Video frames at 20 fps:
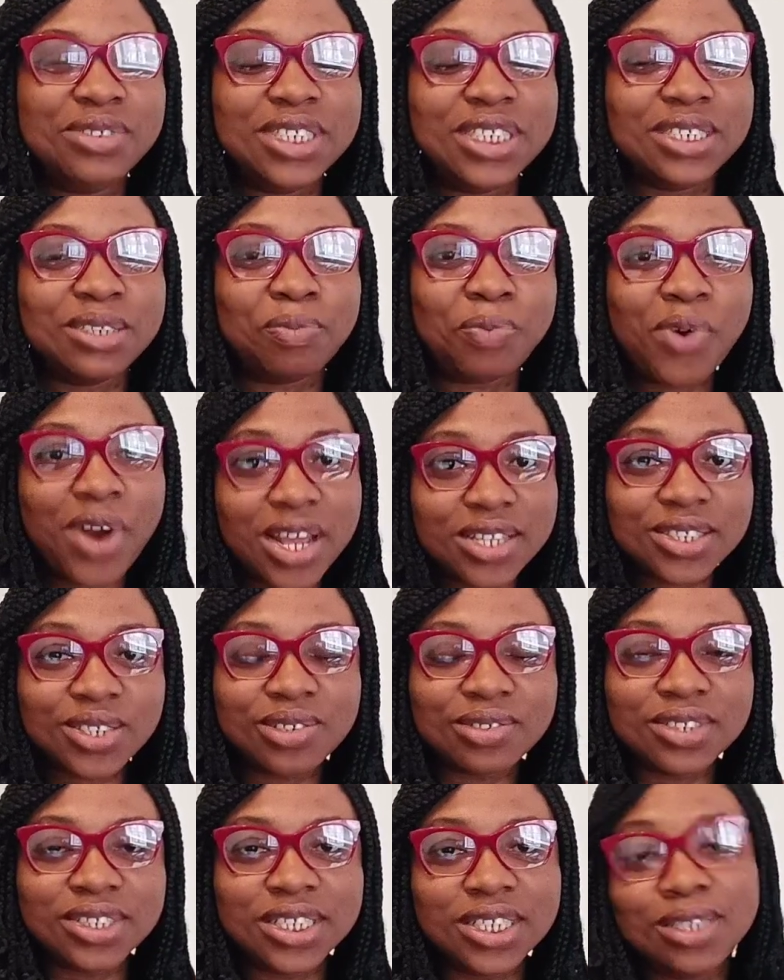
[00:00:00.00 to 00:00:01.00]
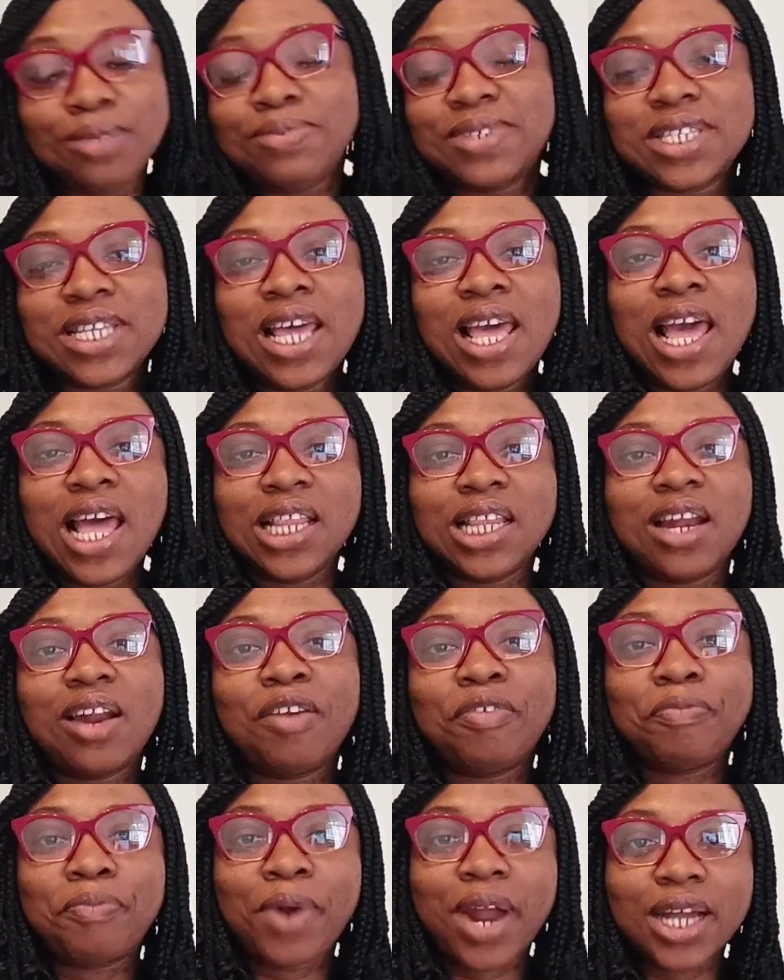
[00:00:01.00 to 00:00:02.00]
Now, these are practical tips
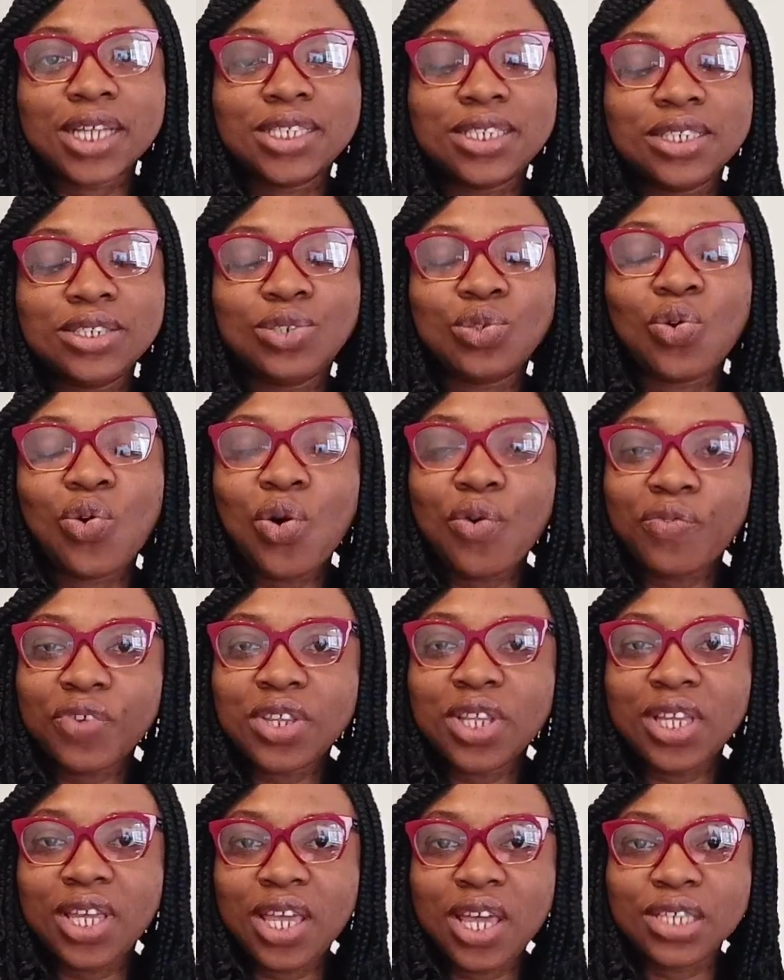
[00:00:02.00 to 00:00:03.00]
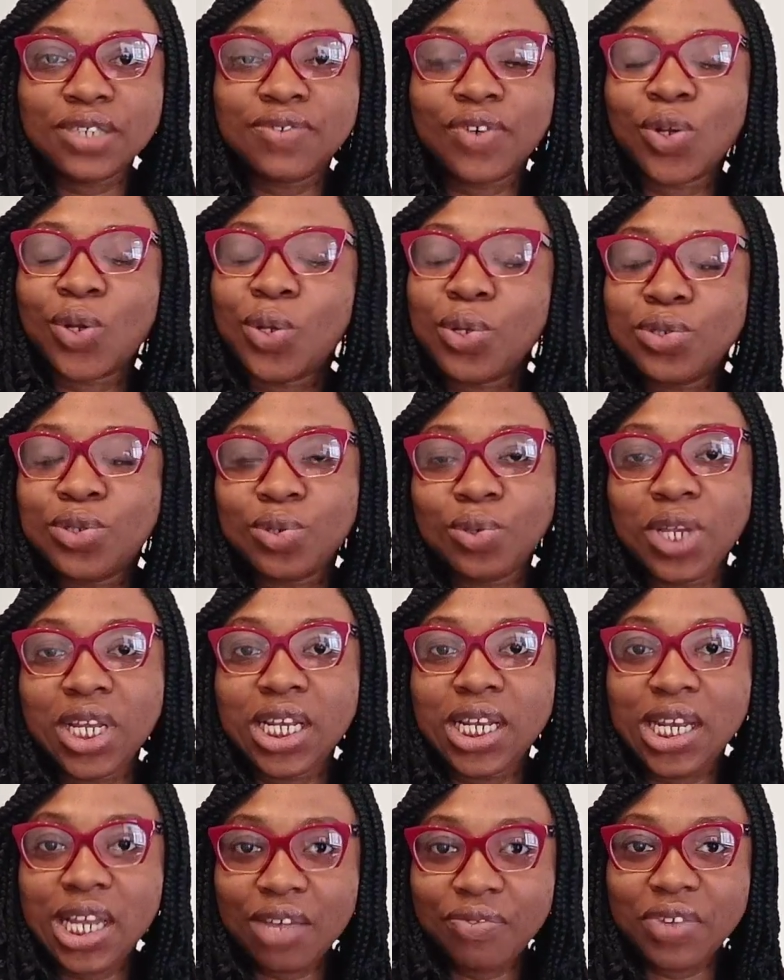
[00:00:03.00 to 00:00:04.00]
that I've practiced over the years for close
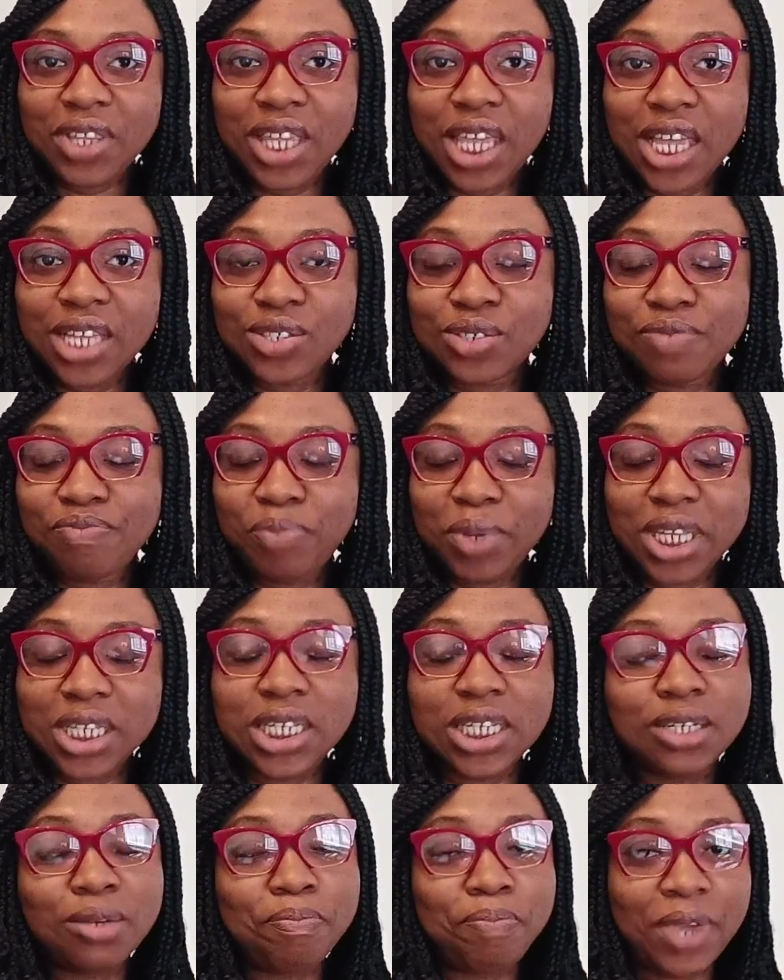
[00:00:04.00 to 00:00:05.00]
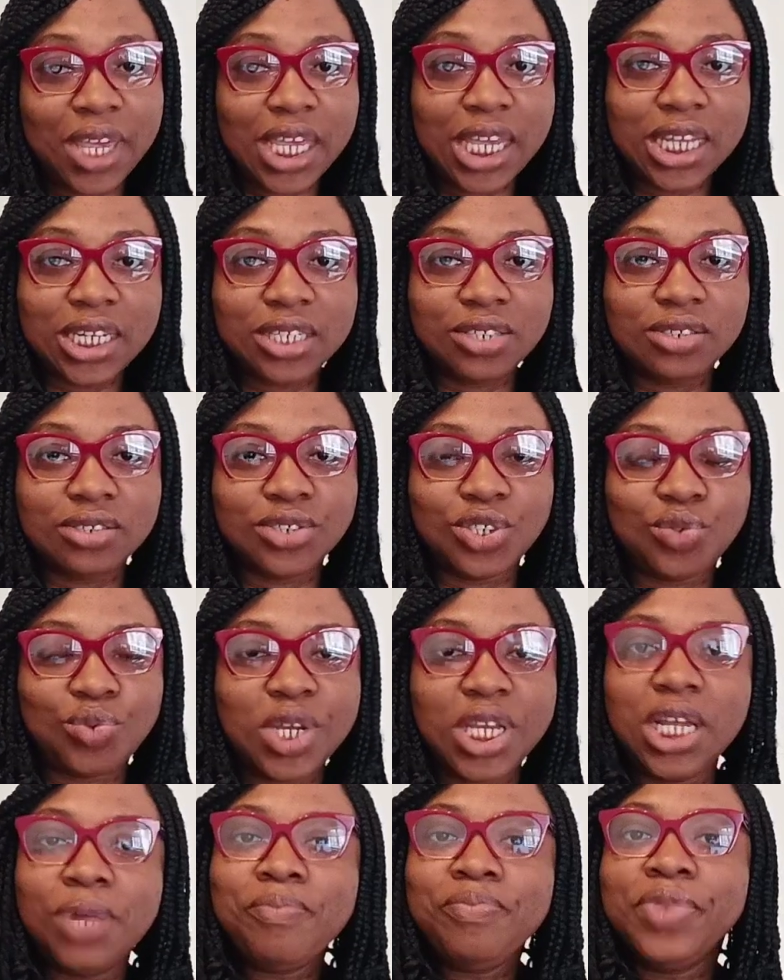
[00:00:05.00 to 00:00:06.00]
to 11 years of being in the baking
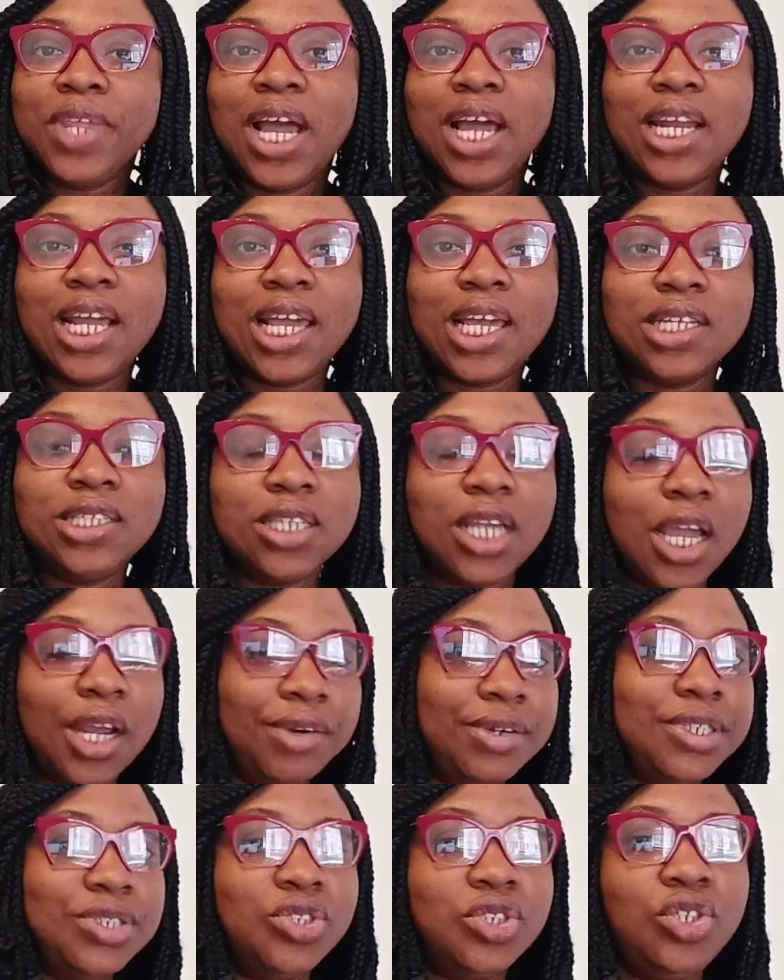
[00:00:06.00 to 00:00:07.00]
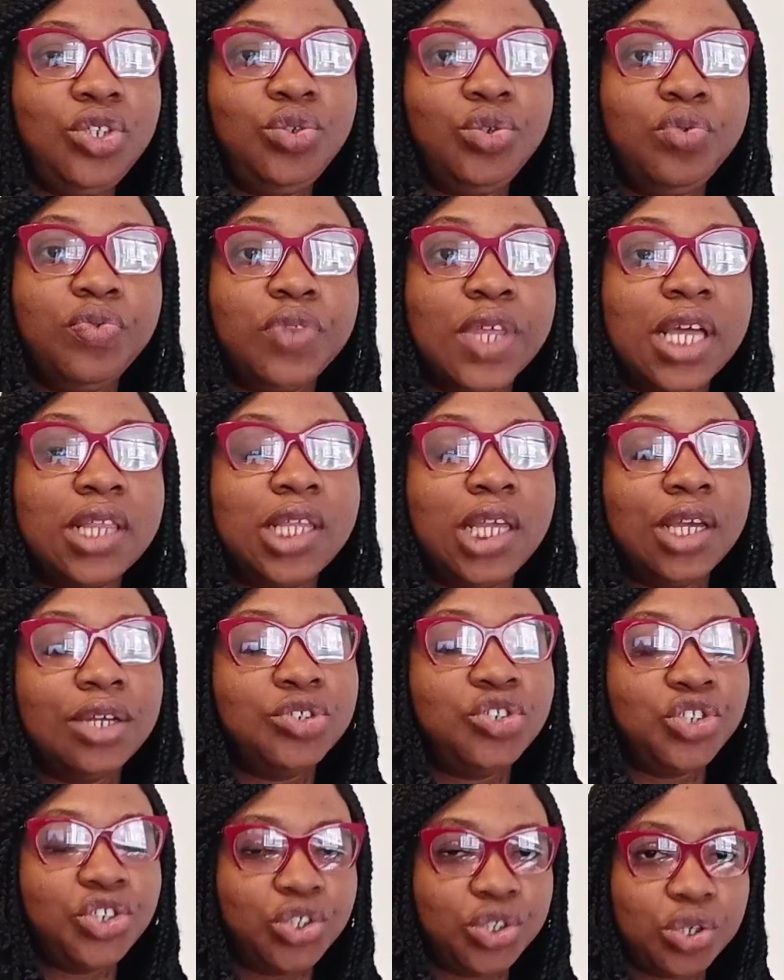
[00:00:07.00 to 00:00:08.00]
industry, and I can guarantee you that
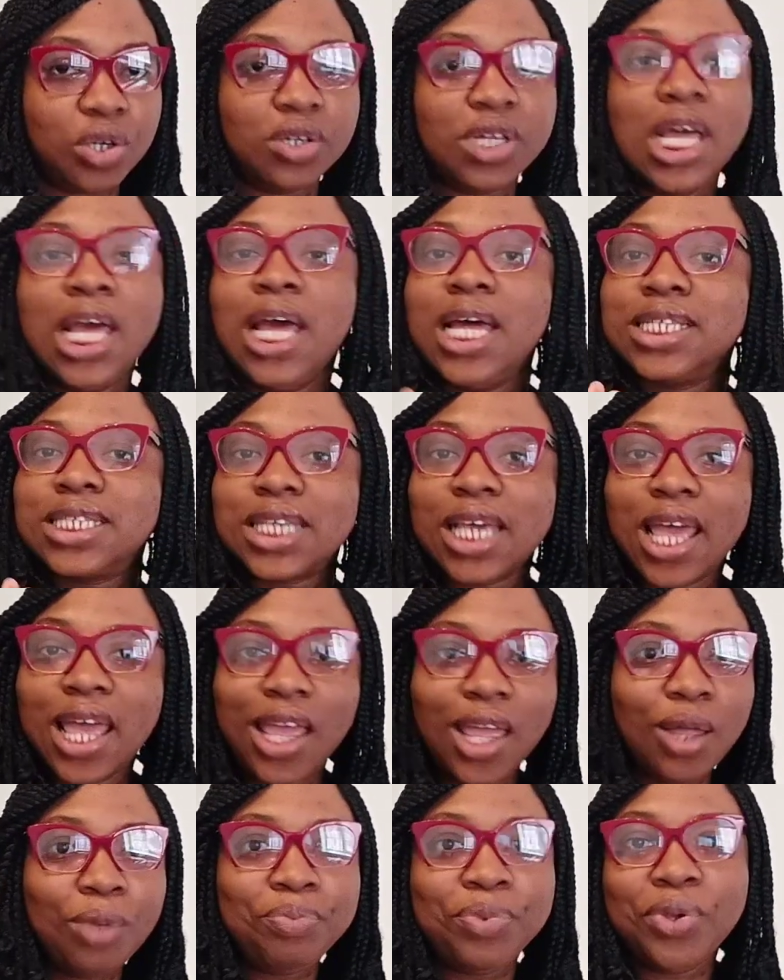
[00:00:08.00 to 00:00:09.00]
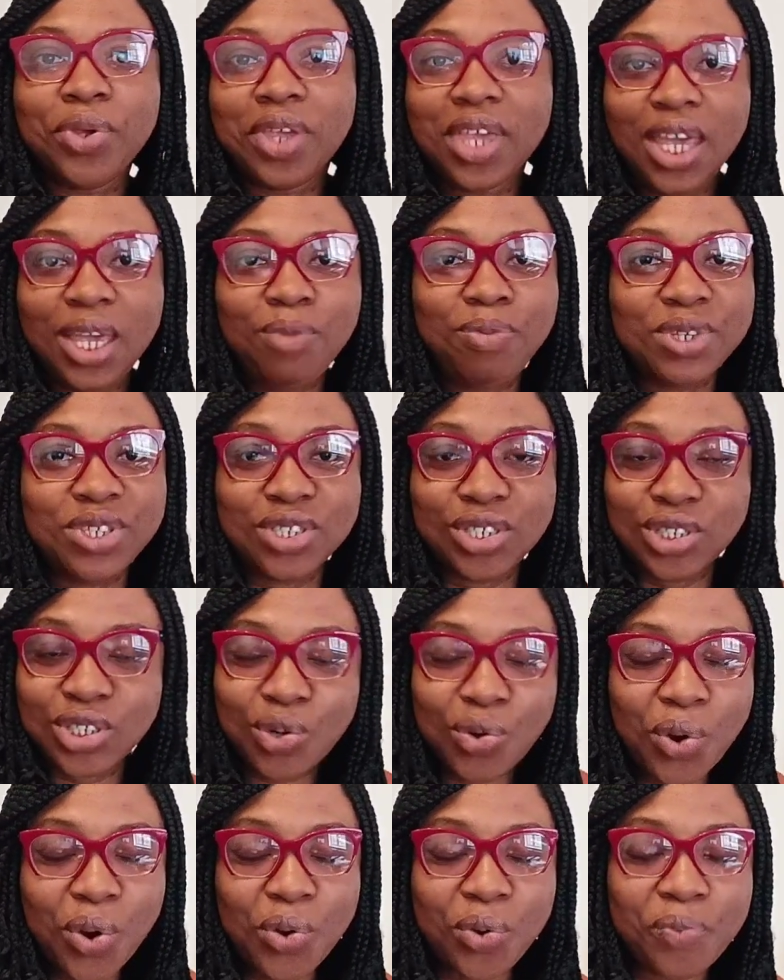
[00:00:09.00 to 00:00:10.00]
they are sure to help your cake
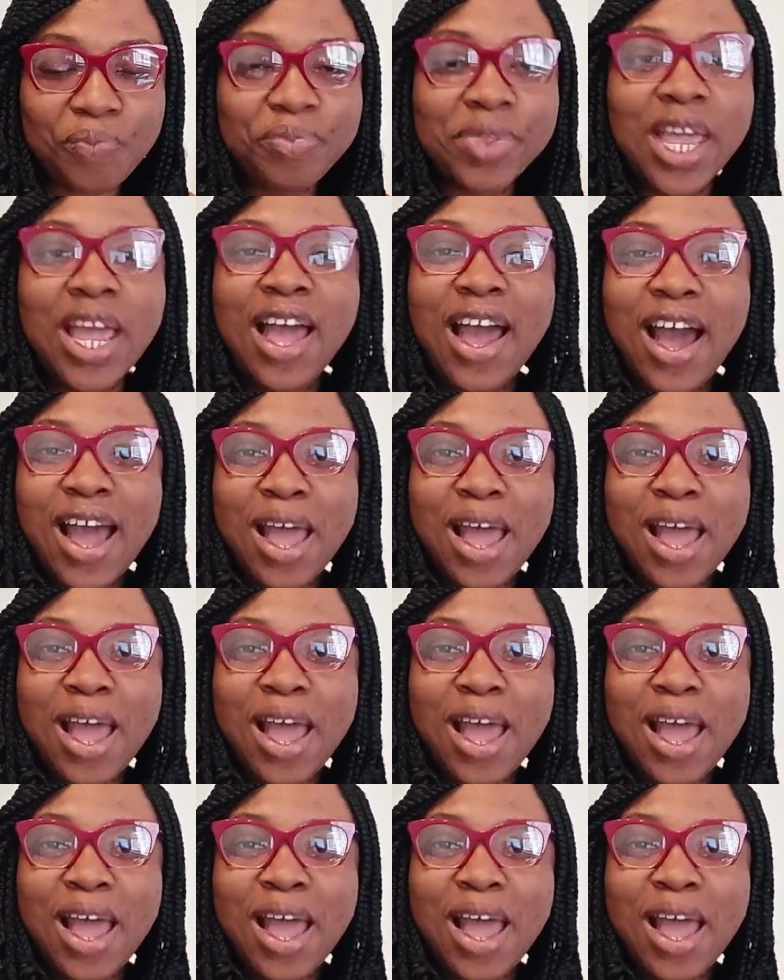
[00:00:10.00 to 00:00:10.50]
business grow.